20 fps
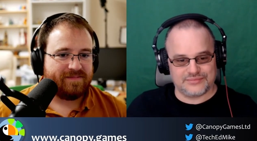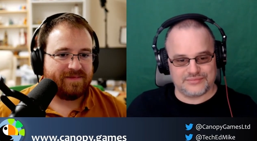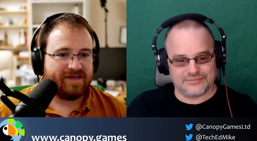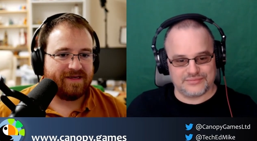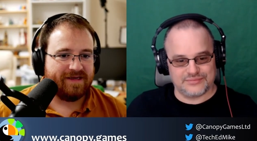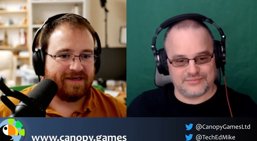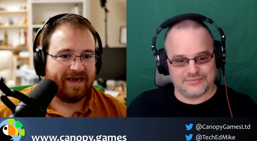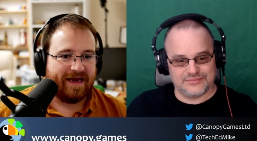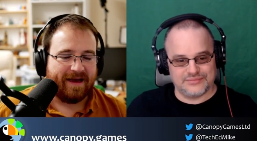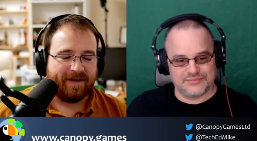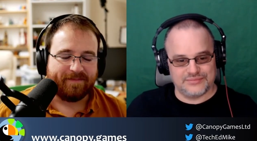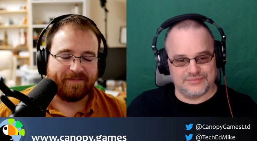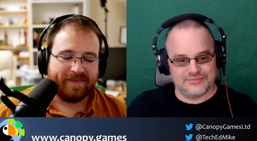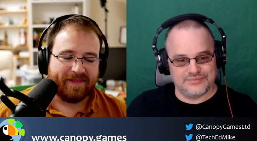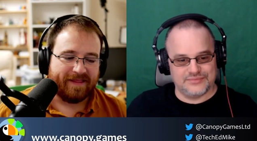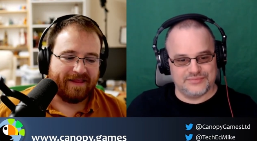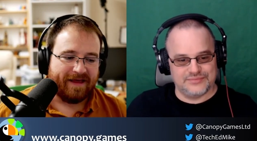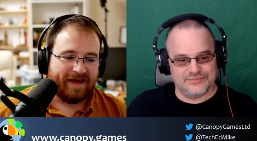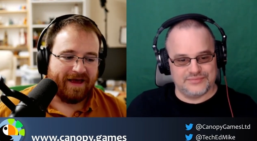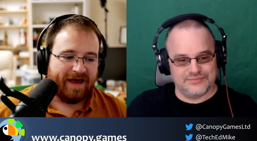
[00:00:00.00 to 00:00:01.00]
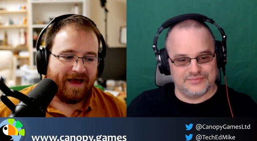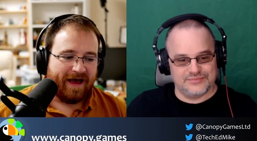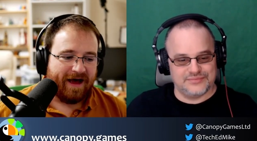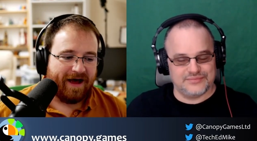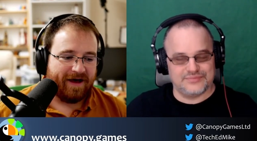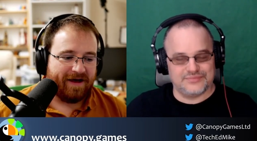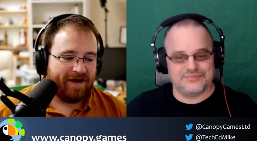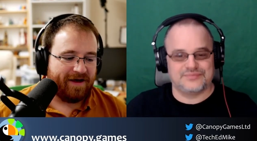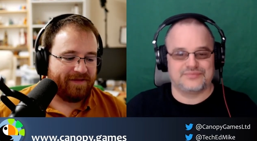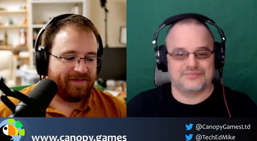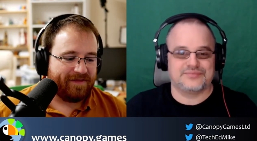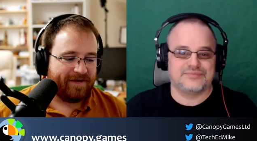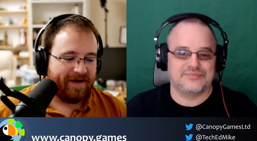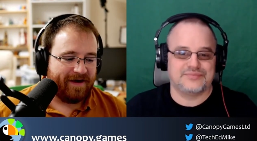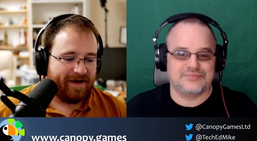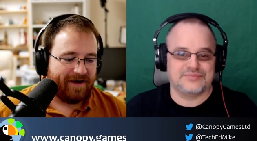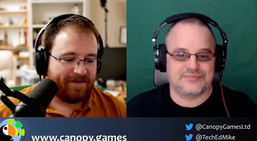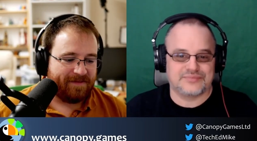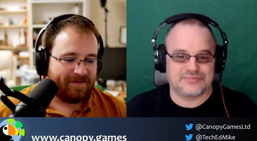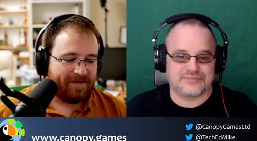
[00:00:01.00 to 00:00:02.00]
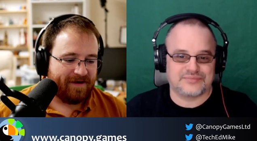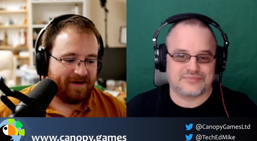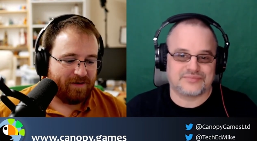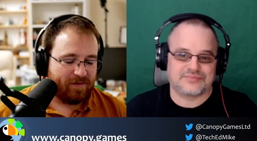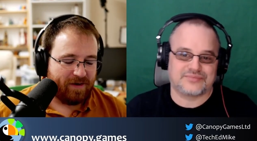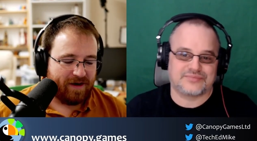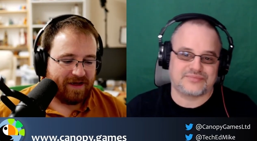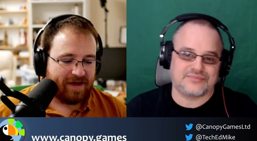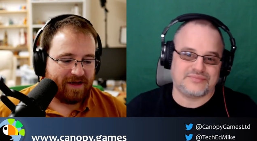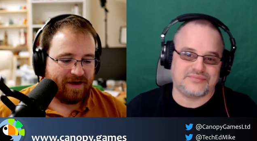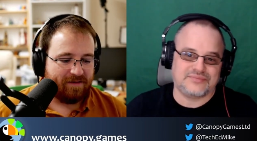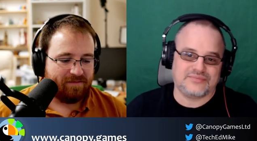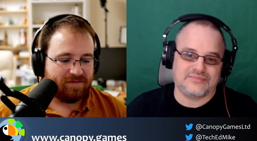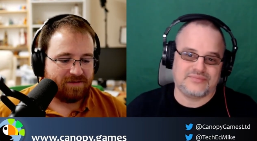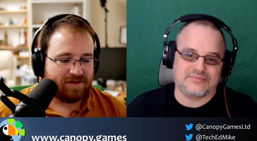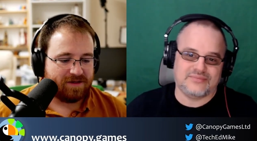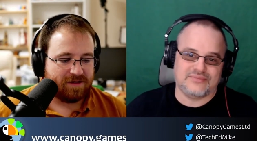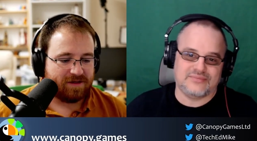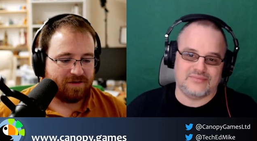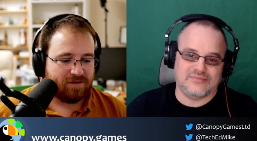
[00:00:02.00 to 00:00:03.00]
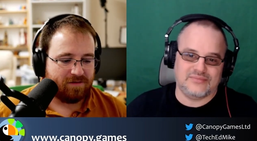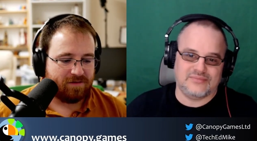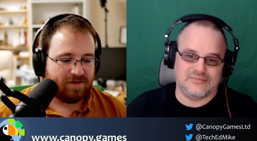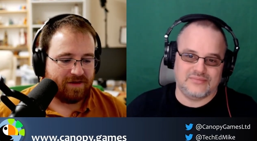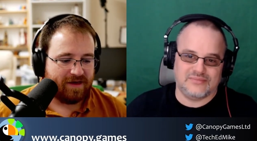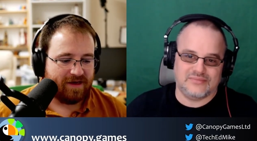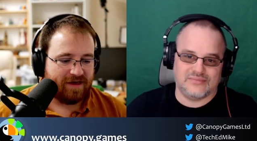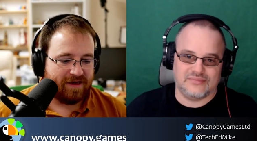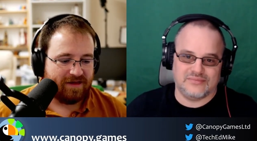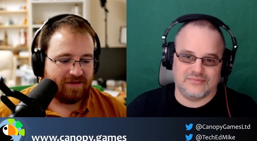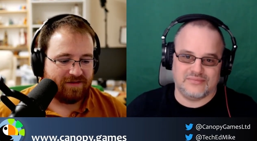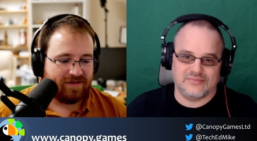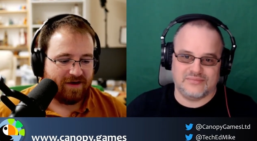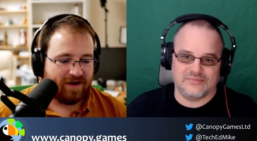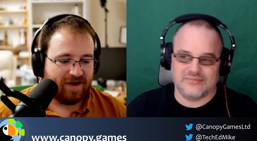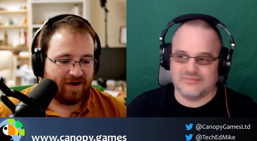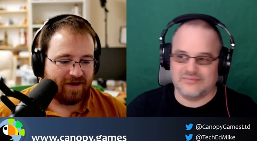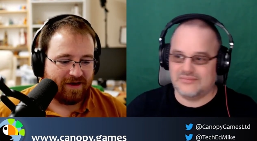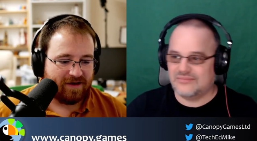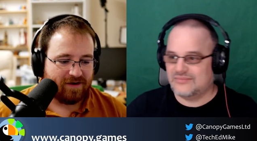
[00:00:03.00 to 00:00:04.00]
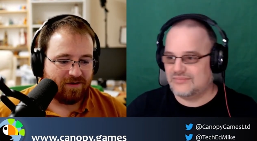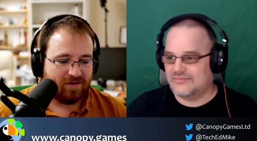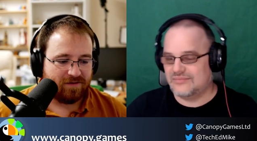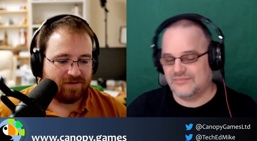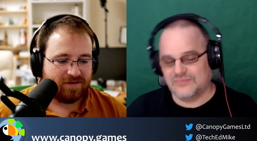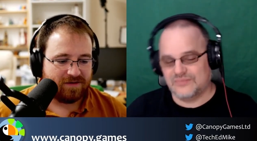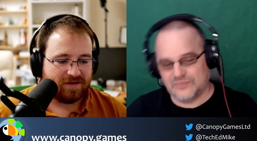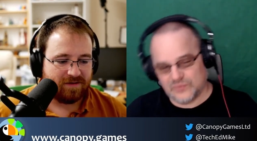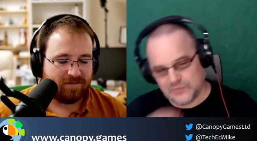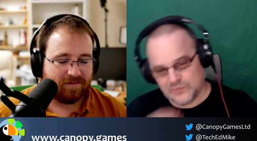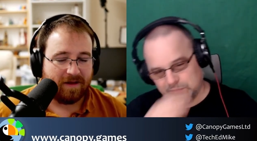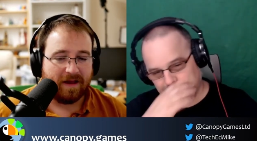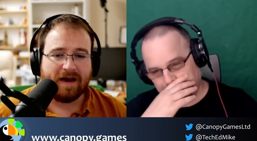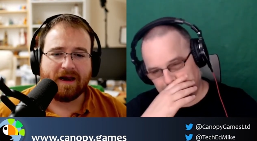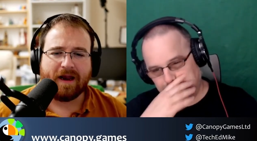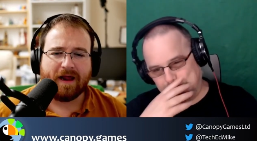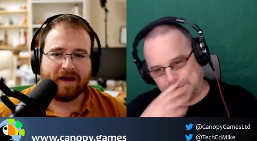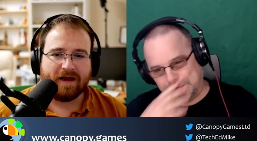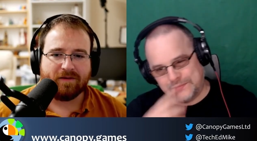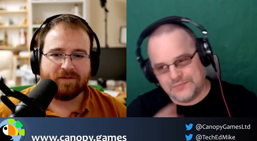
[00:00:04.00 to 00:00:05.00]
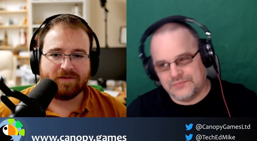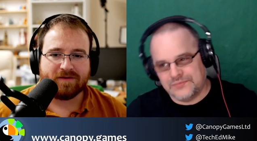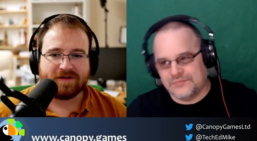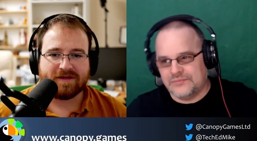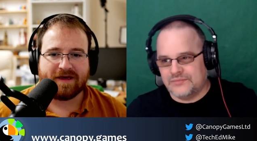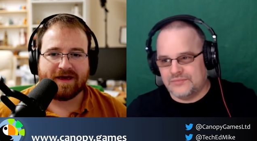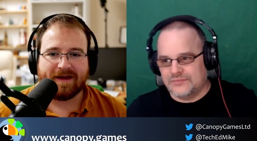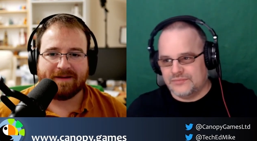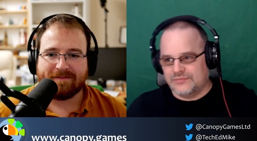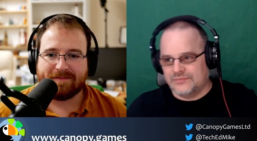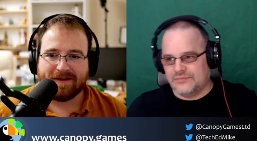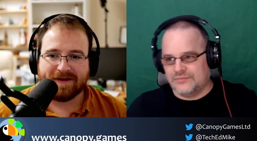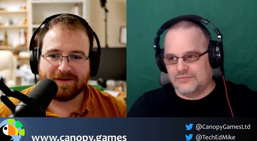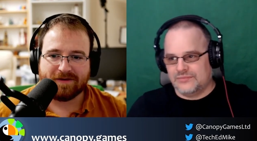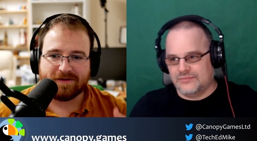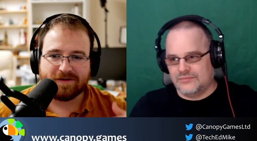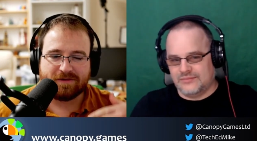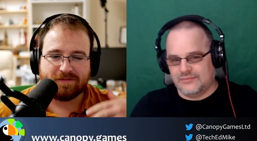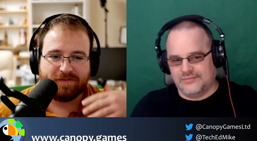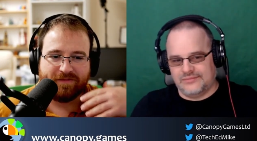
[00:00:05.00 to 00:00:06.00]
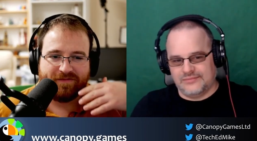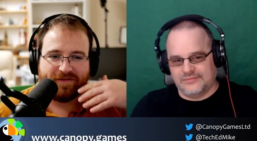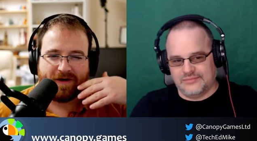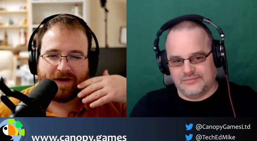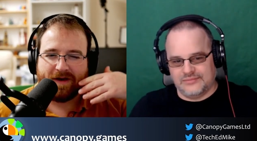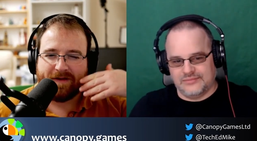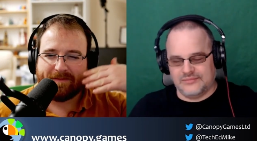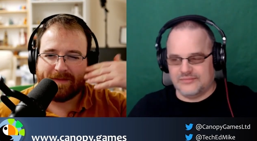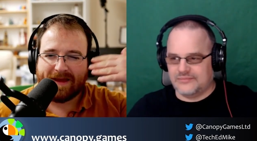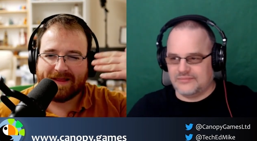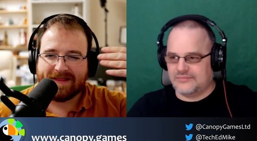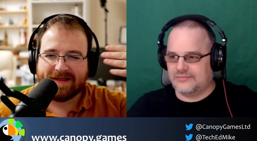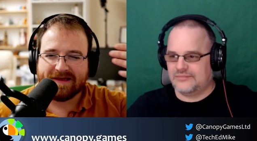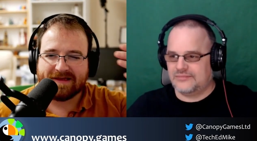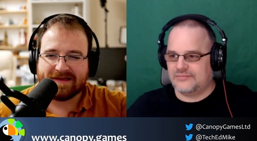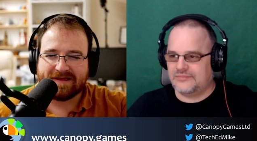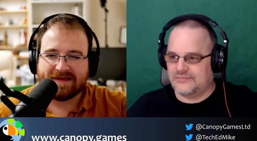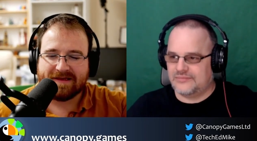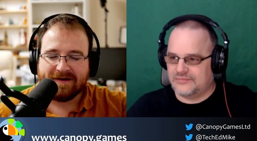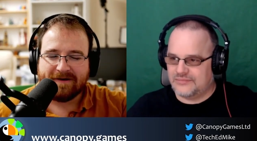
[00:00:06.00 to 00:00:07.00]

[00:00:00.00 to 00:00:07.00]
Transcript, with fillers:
Speaker 1: Yeah. I, I think I think when it comes to the the icons and uh, like we are saying, because we've kind of made this